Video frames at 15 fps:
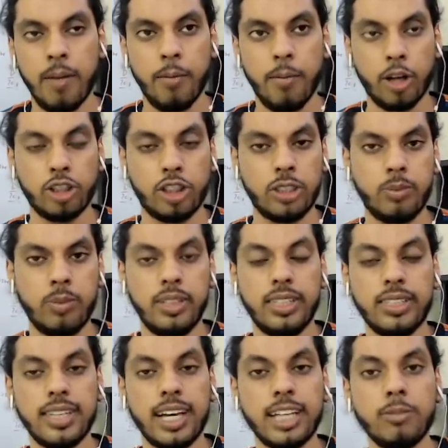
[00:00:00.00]
because
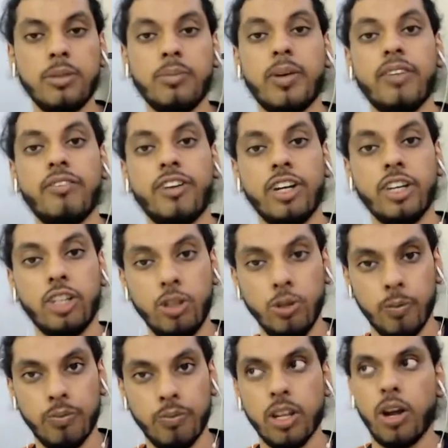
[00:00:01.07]
this has been benefiting
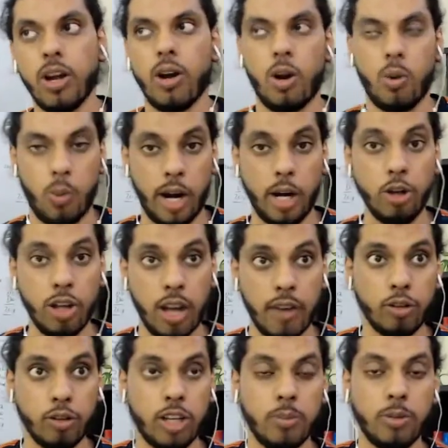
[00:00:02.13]
you. Now, why do you
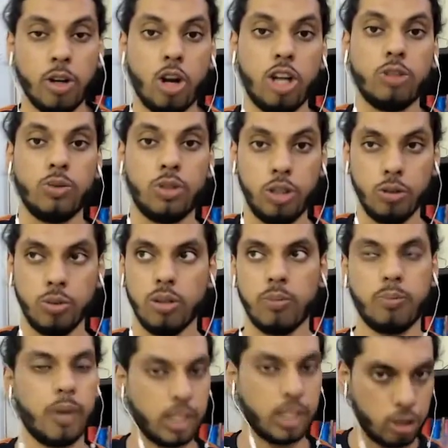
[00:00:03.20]
have to keep the knowledge with you?
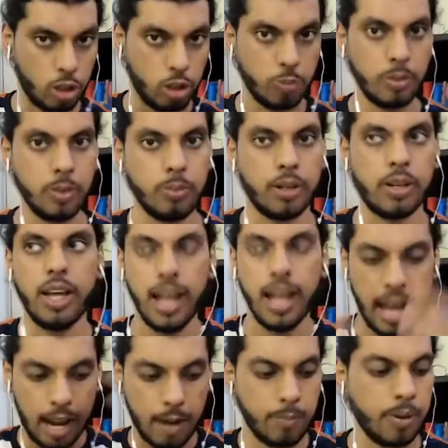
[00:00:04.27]
Pass it on to people.
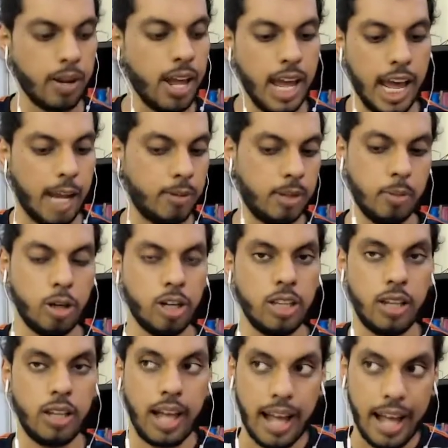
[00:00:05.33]
Help them out
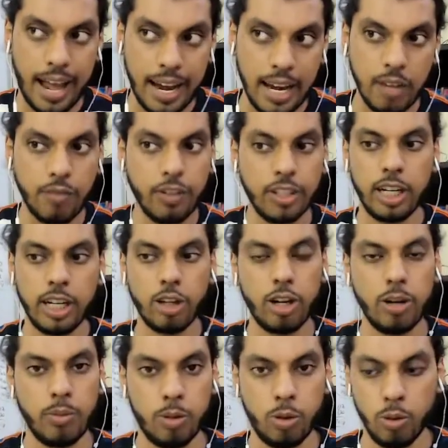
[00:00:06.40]
in any ways that you
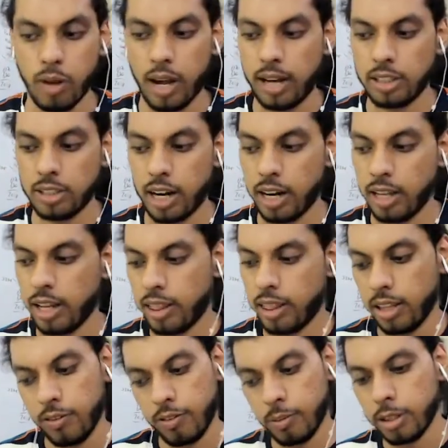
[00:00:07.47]
can do. And starting, I
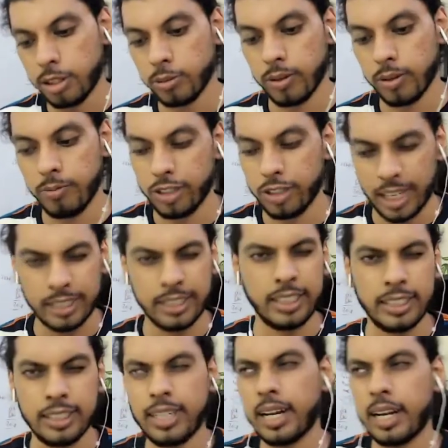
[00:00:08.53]
think, from this one. That's the
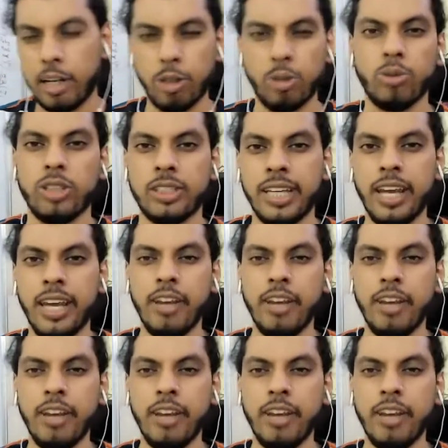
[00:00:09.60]
reason that I can do these